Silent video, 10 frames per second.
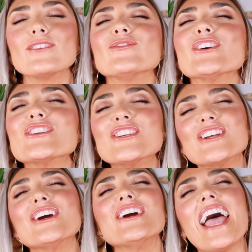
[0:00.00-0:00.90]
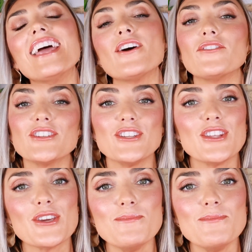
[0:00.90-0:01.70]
And for sure, head over to the